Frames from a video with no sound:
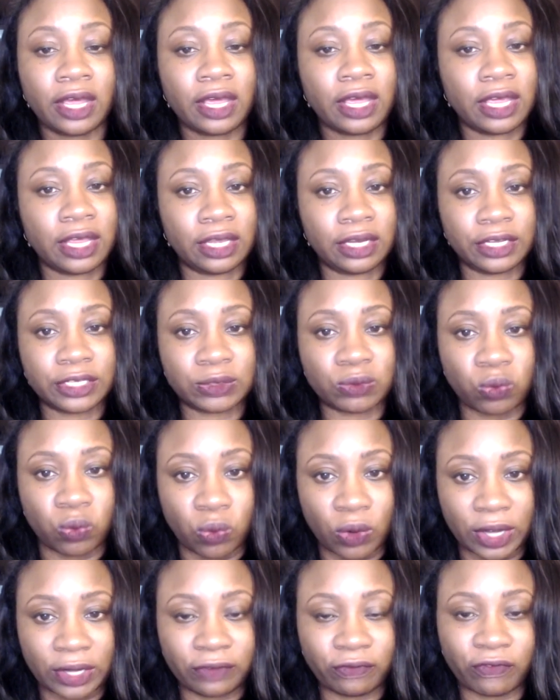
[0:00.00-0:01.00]
It is
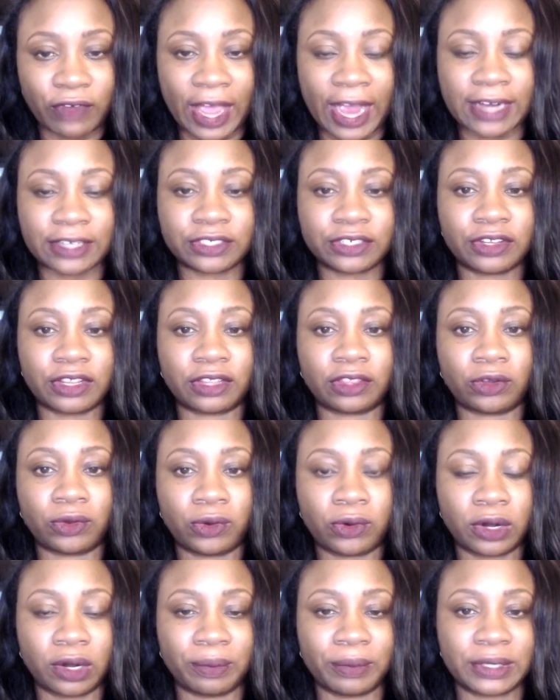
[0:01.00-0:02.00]
one factor that the
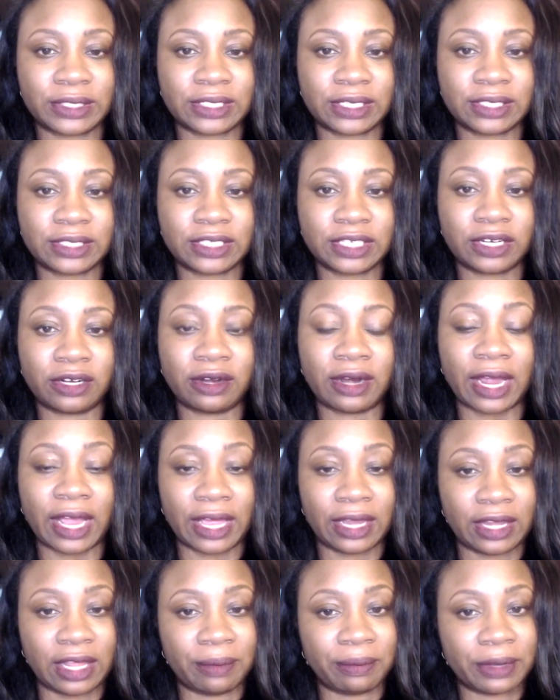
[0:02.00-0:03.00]
court must consider
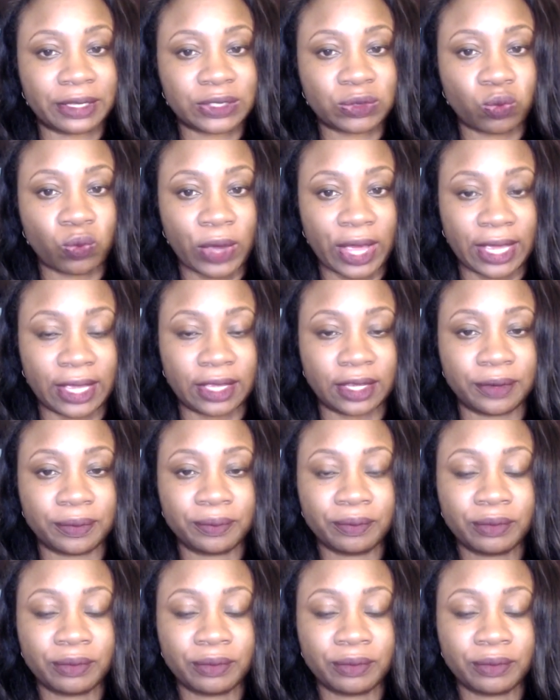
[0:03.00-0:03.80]
and they must weigh it.